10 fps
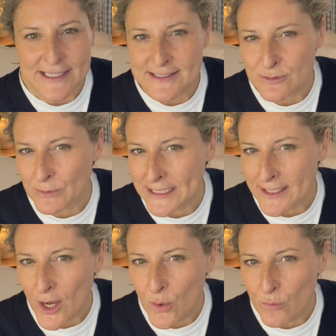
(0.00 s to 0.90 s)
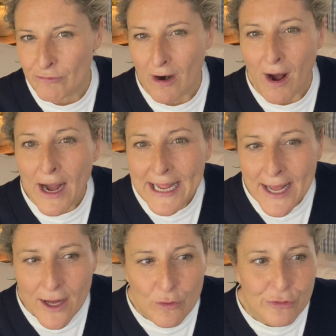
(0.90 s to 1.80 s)
as we know, for eye
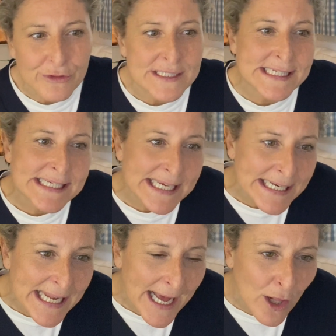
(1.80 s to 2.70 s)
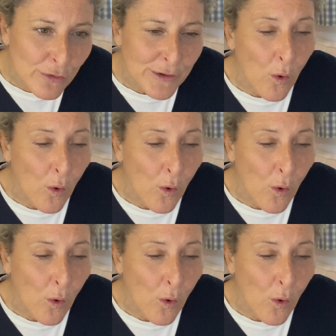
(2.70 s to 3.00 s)
health, skin health,